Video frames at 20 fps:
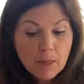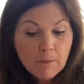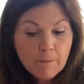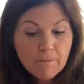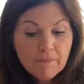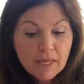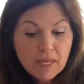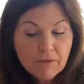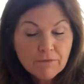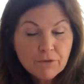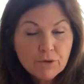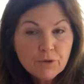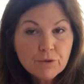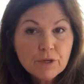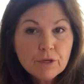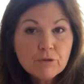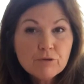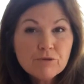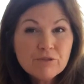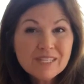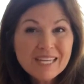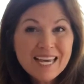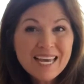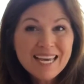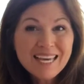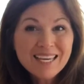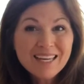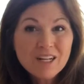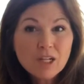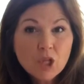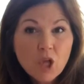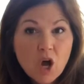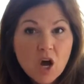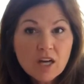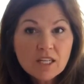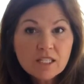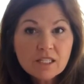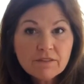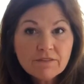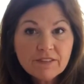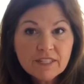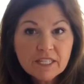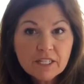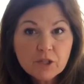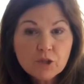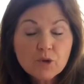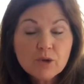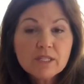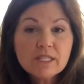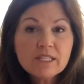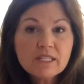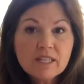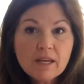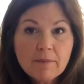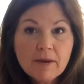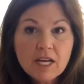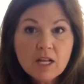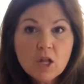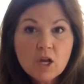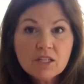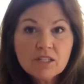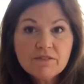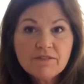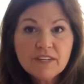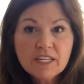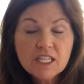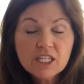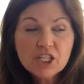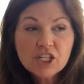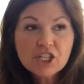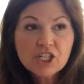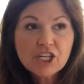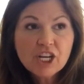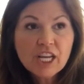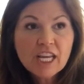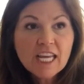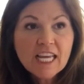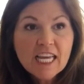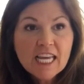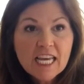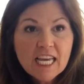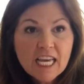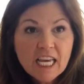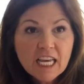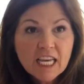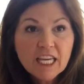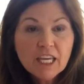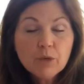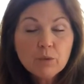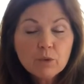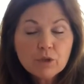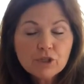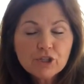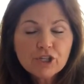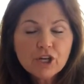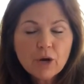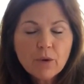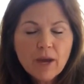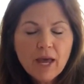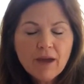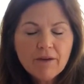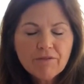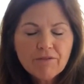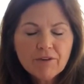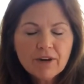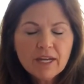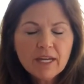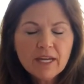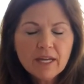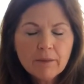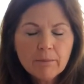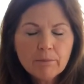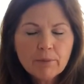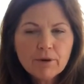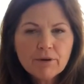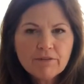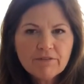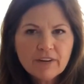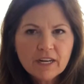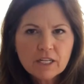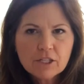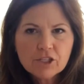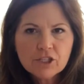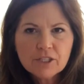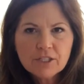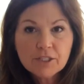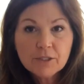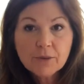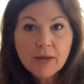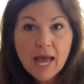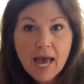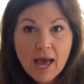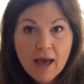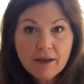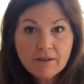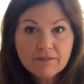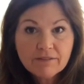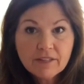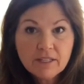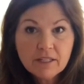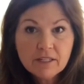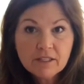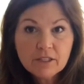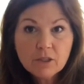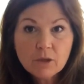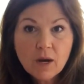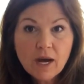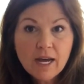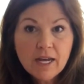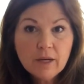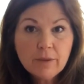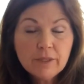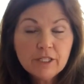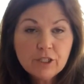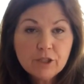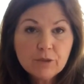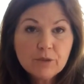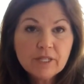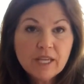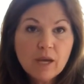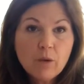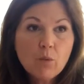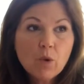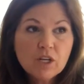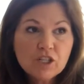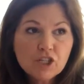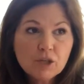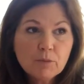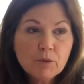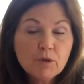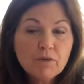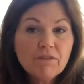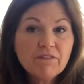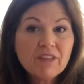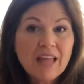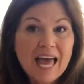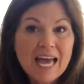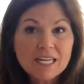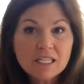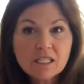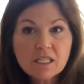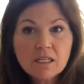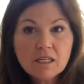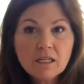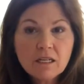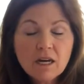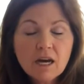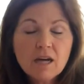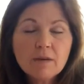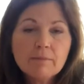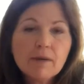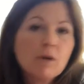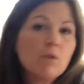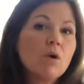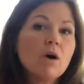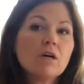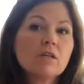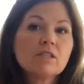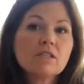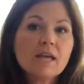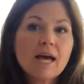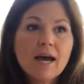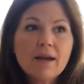If you use a gloss finish or a semi-gloss finish, it will show every imperfection you have. So I always use a washable flat on my walls.